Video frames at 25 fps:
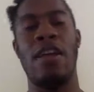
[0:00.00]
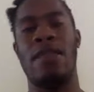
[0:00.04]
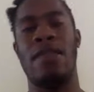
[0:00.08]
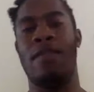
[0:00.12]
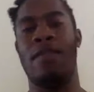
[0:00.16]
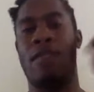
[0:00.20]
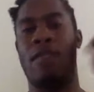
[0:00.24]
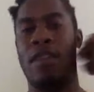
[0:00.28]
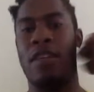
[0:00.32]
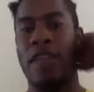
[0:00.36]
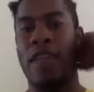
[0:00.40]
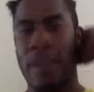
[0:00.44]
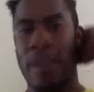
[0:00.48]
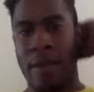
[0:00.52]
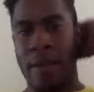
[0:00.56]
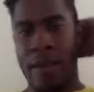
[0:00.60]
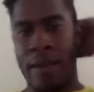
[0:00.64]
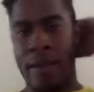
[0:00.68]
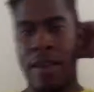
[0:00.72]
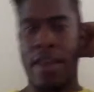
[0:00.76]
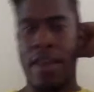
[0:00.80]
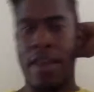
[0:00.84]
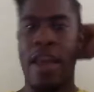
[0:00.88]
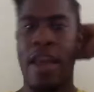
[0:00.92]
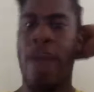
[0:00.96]
If you look at
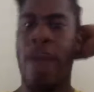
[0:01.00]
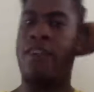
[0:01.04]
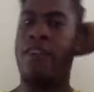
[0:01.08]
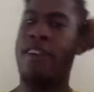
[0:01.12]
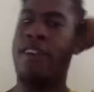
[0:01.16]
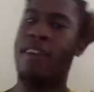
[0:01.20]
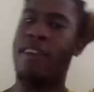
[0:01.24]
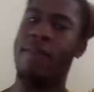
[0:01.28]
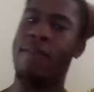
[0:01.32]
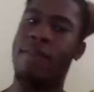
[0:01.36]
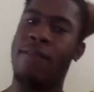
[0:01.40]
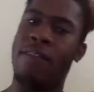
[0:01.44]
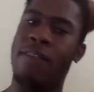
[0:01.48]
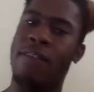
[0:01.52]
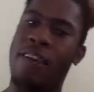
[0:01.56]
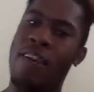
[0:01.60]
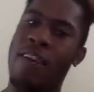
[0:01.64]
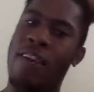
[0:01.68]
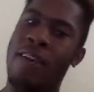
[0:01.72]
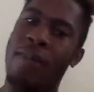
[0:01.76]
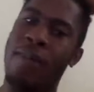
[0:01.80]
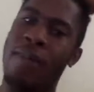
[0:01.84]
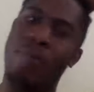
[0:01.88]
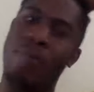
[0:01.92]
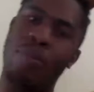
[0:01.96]
an accounting
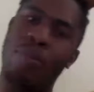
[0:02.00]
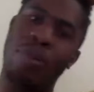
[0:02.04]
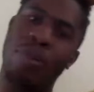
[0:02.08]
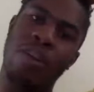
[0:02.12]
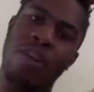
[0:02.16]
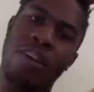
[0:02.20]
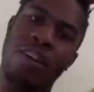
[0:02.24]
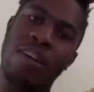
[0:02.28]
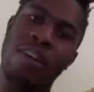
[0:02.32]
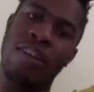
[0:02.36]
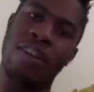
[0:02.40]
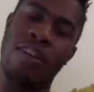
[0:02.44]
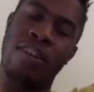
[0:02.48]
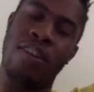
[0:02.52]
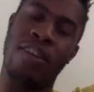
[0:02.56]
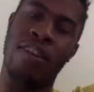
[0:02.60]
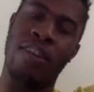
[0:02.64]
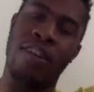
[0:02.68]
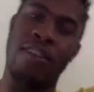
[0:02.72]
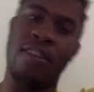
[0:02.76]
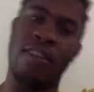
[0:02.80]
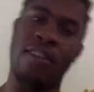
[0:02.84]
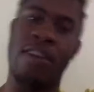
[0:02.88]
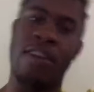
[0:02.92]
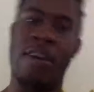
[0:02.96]
fucking book, a
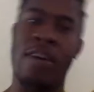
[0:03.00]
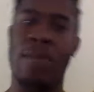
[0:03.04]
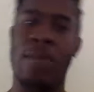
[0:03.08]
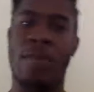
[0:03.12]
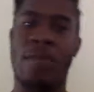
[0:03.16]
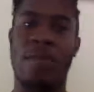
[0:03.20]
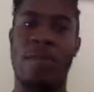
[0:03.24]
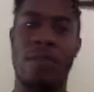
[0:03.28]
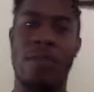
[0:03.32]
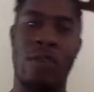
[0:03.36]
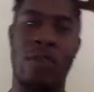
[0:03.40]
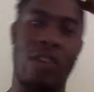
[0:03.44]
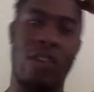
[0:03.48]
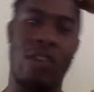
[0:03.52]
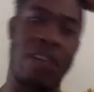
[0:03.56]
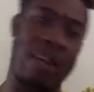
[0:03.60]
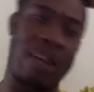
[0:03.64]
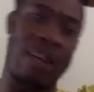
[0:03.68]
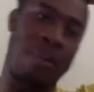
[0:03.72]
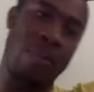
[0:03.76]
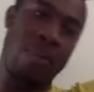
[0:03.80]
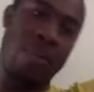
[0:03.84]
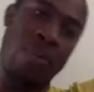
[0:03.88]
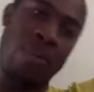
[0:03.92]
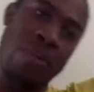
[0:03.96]
lot of times, for
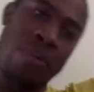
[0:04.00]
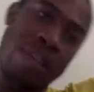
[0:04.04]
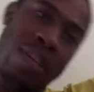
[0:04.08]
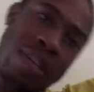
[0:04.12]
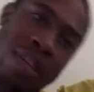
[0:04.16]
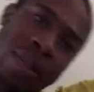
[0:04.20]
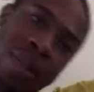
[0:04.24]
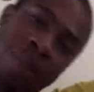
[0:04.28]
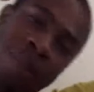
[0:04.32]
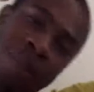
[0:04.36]
example,